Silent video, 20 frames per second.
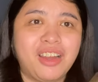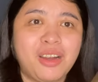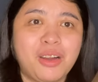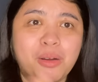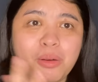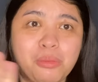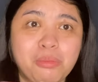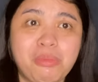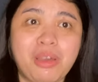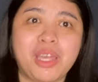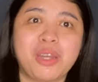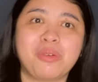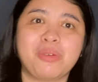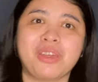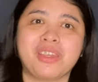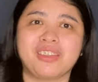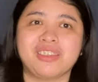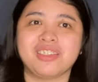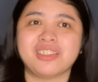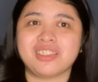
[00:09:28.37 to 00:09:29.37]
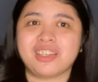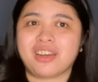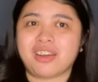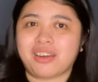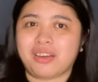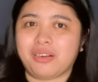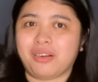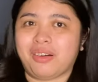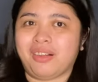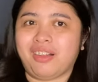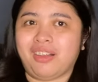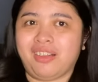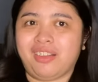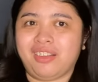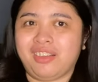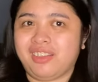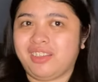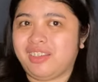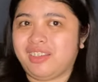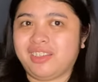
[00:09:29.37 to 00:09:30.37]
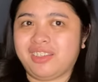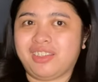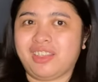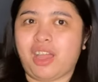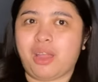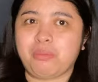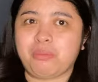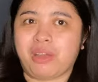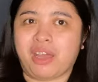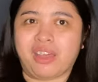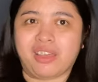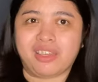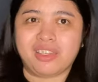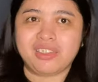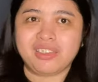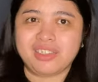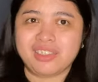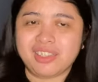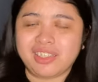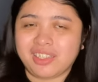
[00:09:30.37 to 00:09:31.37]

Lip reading: Oh, by the way, these are all not mine.